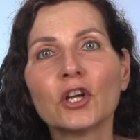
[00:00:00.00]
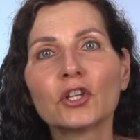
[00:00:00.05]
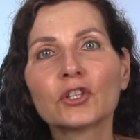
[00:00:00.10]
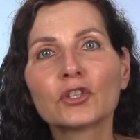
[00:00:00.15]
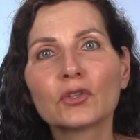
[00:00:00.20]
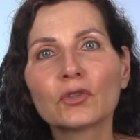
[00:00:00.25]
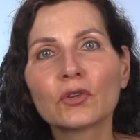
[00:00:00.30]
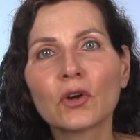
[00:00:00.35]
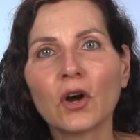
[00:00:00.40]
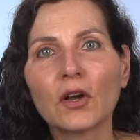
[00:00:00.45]

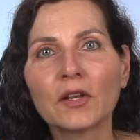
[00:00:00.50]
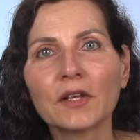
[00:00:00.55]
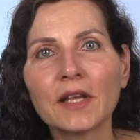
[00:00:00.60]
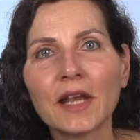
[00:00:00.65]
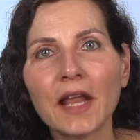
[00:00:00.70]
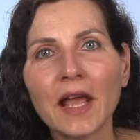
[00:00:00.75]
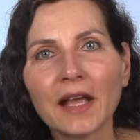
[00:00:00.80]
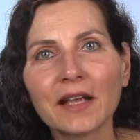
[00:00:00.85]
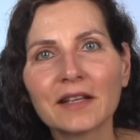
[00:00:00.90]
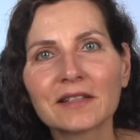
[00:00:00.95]
to
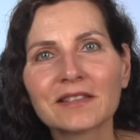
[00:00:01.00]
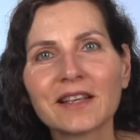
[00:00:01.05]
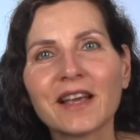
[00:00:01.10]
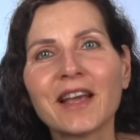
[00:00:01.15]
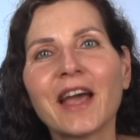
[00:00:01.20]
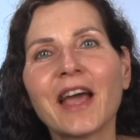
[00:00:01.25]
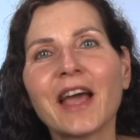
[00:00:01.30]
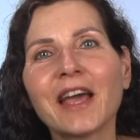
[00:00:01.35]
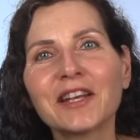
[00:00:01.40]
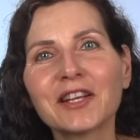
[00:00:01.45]
connect
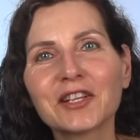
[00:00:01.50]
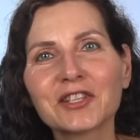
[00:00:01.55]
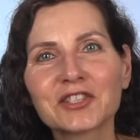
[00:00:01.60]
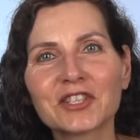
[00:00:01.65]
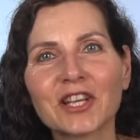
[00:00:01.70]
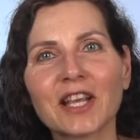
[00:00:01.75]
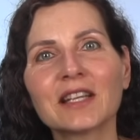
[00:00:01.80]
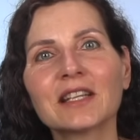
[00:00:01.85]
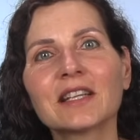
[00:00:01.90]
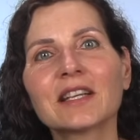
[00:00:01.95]

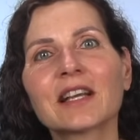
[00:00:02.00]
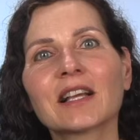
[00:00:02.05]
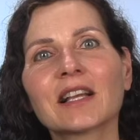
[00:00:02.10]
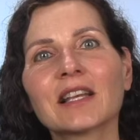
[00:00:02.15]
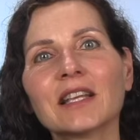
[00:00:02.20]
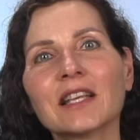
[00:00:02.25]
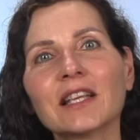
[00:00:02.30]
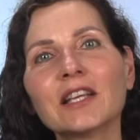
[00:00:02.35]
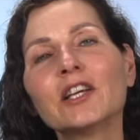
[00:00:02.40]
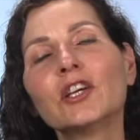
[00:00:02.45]

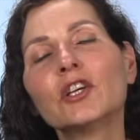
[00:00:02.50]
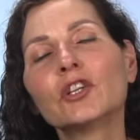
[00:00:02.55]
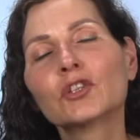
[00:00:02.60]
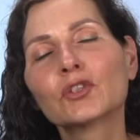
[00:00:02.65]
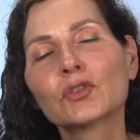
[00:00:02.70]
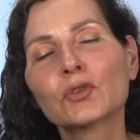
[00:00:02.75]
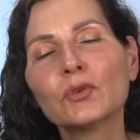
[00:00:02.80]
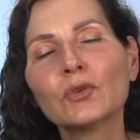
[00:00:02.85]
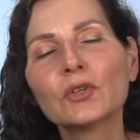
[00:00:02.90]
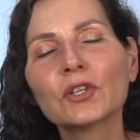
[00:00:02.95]
energetically
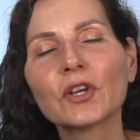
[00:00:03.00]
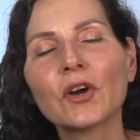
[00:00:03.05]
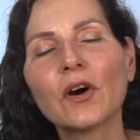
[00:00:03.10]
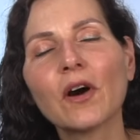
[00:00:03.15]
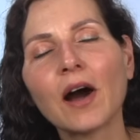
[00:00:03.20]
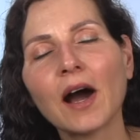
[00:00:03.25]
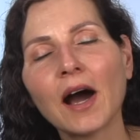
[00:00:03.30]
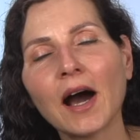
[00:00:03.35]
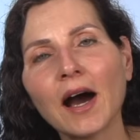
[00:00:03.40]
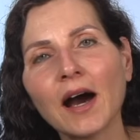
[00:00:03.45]
to your
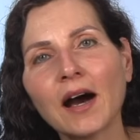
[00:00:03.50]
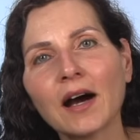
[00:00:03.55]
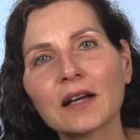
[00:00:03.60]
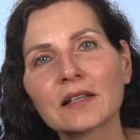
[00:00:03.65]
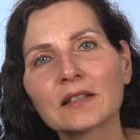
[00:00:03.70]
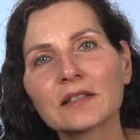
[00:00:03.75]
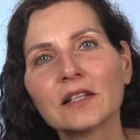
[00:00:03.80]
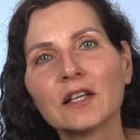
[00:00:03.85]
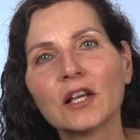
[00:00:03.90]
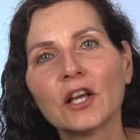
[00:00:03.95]
heart.